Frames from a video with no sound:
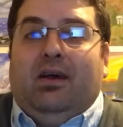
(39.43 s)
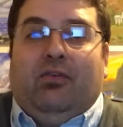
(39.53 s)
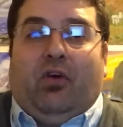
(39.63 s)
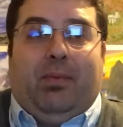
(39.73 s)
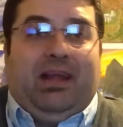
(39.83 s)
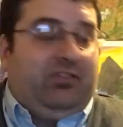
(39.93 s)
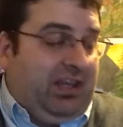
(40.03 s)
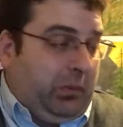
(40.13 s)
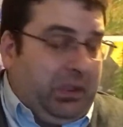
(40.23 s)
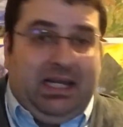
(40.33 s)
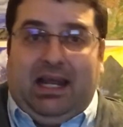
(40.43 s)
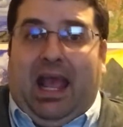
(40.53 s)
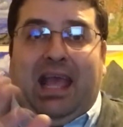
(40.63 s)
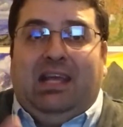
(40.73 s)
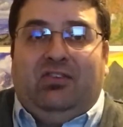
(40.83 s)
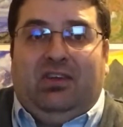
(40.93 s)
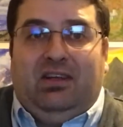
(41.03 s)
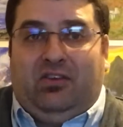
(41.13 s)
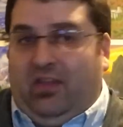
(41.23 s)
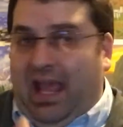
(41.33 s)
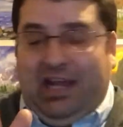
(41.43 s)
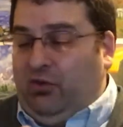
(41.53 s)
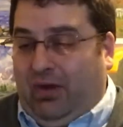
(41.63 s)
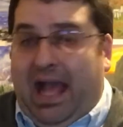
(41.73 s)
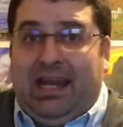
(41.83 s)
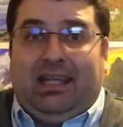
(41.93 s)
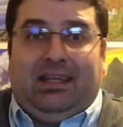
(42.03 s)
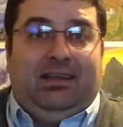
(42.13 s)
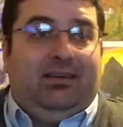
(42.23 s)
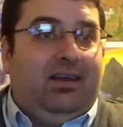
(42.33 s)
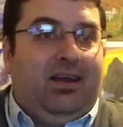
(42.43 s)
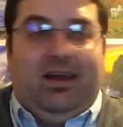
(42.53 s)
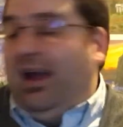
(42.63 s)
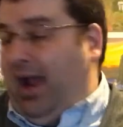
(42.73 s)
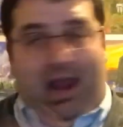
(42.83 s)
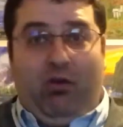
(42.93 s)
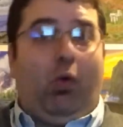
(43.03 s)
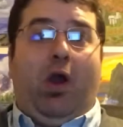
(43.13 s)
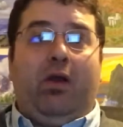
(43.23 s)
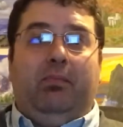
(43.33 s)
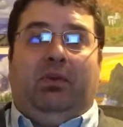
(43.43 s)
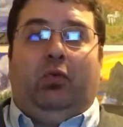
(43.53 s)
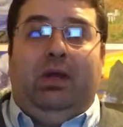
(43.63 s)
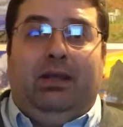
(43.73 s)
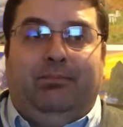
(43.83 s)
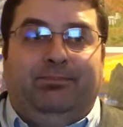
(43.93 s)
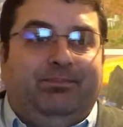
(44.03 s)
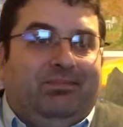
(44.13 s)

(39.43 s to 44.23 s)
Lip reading: From antiquity to Asia to the Adriatic and everywhere in between.